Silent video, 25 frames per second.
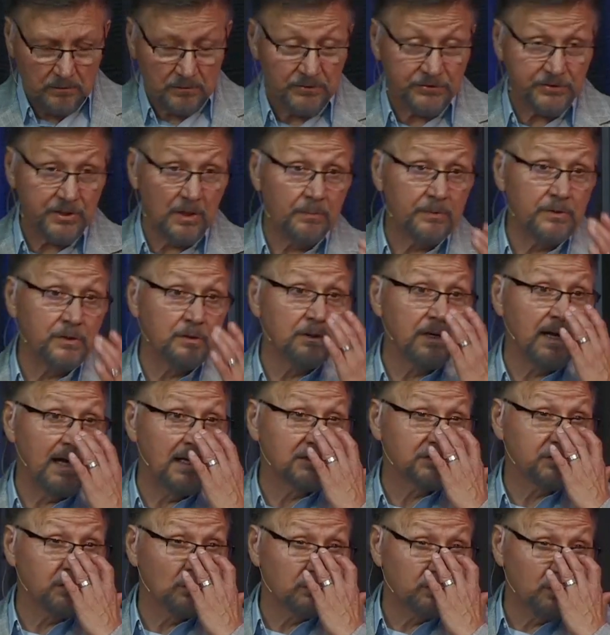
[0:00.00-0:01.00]
some of you
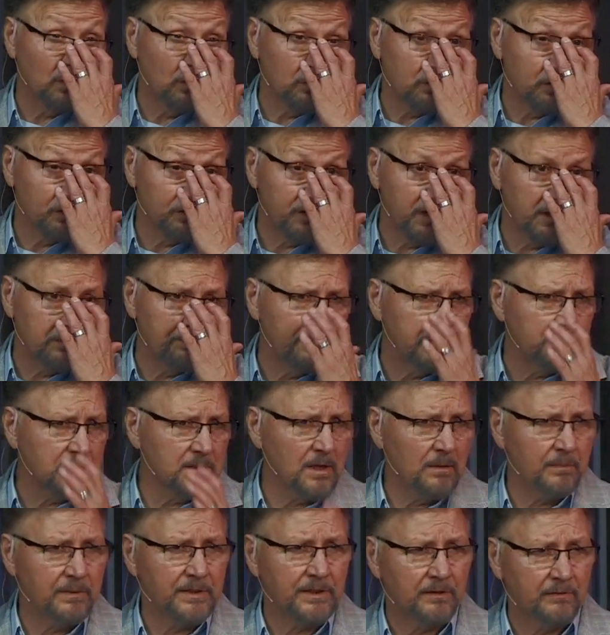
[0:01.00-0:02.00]
guys don't know because you hadn't been
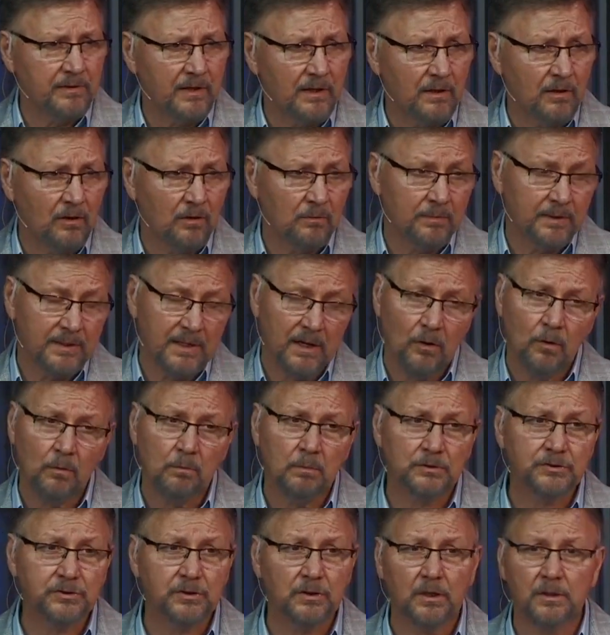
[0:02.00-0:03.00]
coming here that long, but I
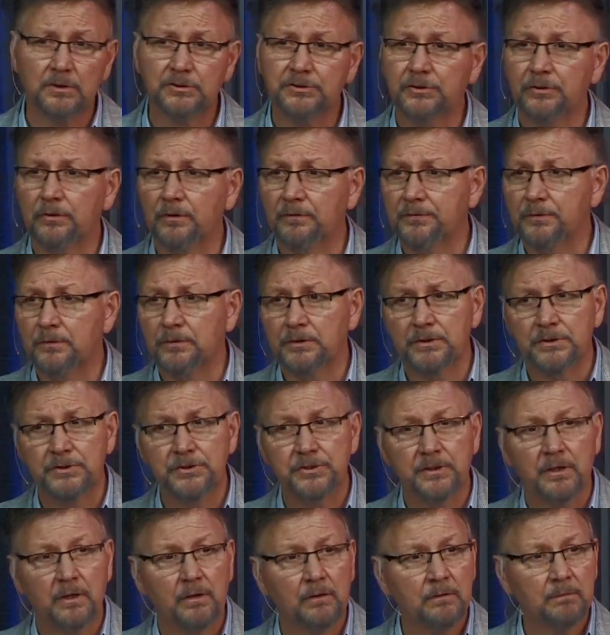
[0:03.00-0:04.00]
almost lost her a few years
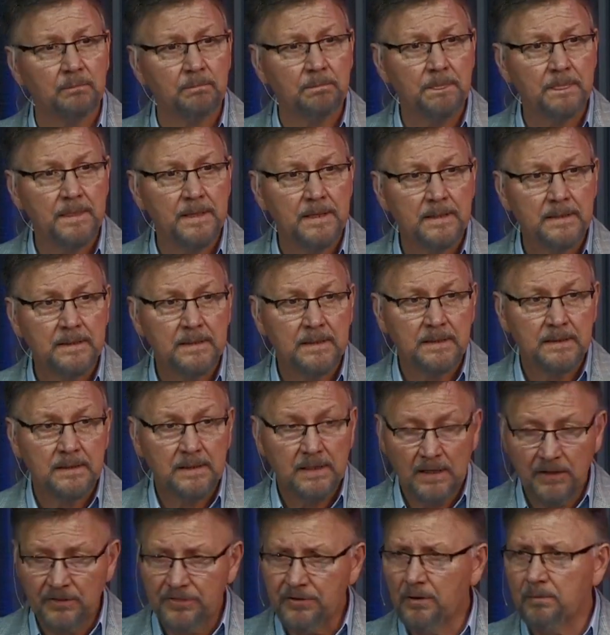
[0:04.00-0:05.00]
ago.
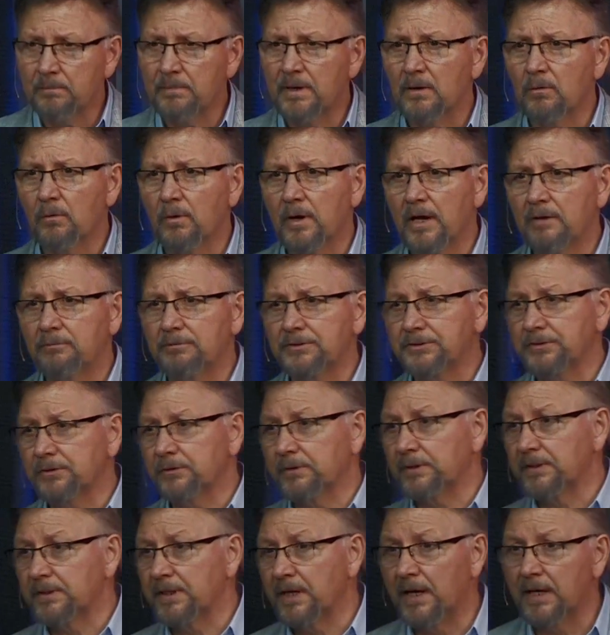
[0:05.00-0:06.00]
I thought my wife was
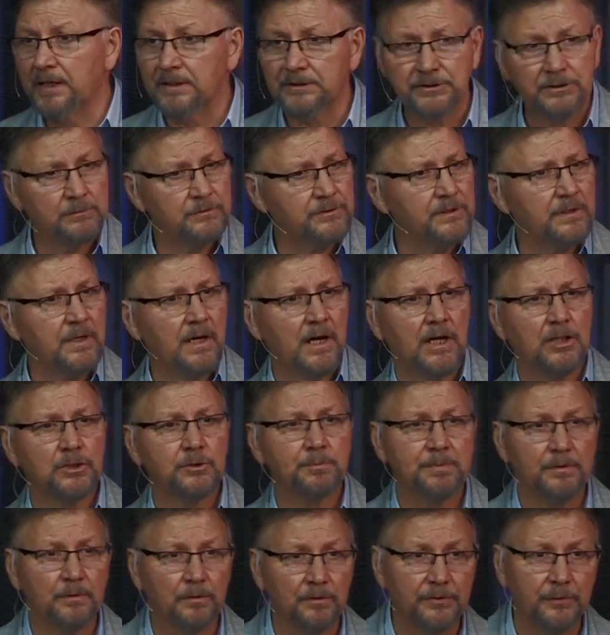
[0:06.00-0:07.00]
going to die. She was in the
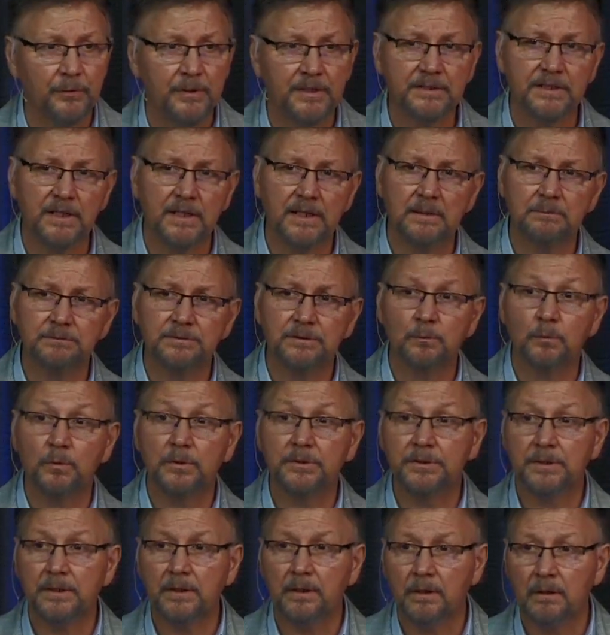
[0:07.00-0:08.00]
hospital three times in
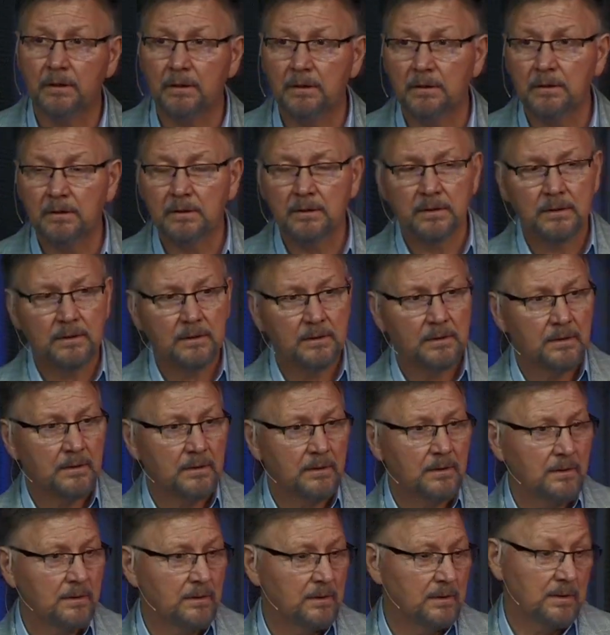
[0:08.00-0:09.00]
one year.
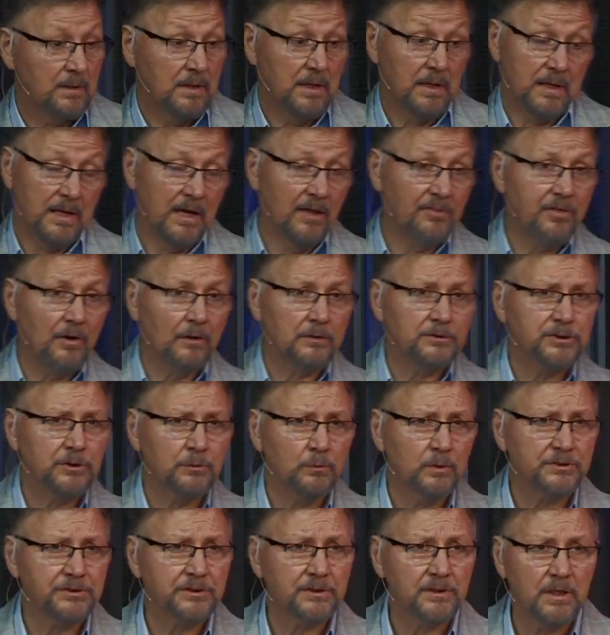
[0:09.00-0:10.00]
And I thought she
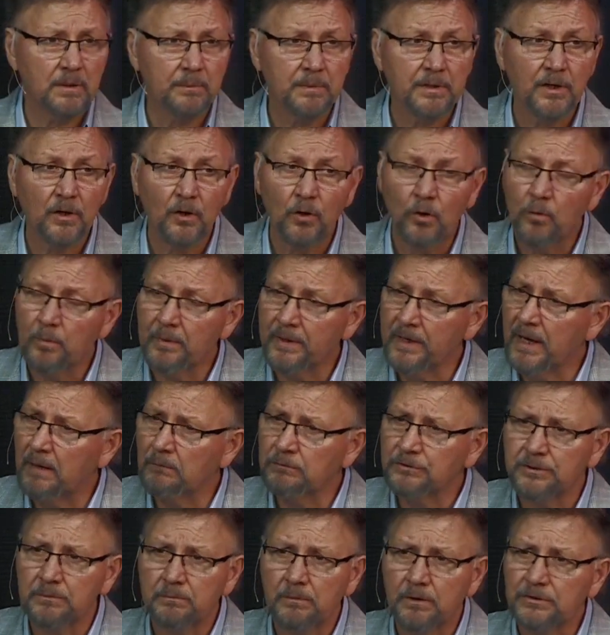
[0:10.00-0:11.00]
wasn't coming home. And I
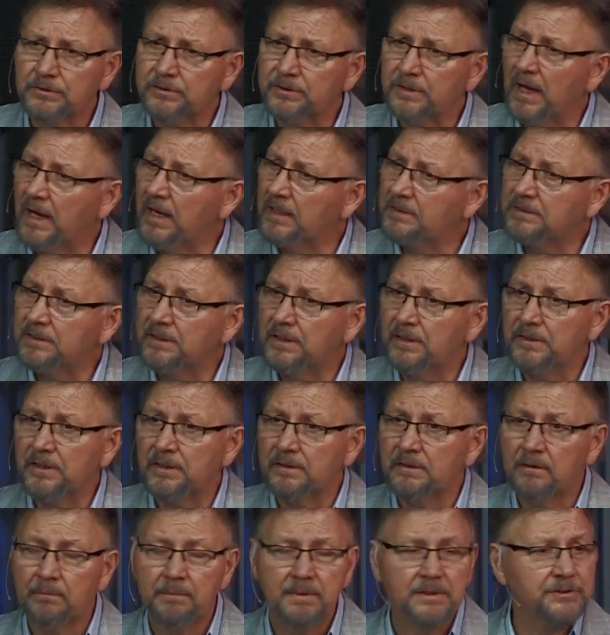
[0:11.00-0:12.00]
was the most, I tell you,
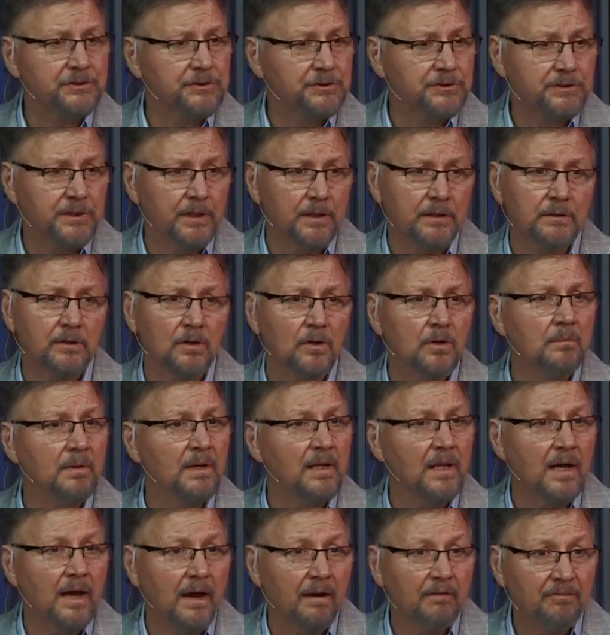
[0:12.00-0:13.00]
I've never been so scared in all my
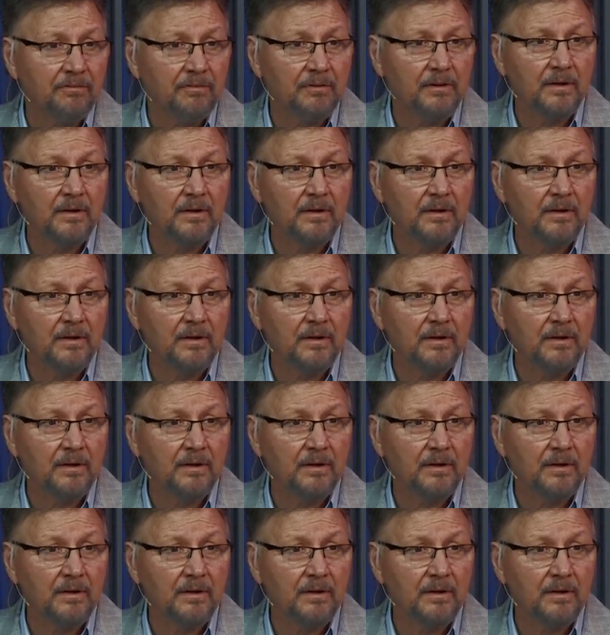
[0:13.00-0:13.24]
life.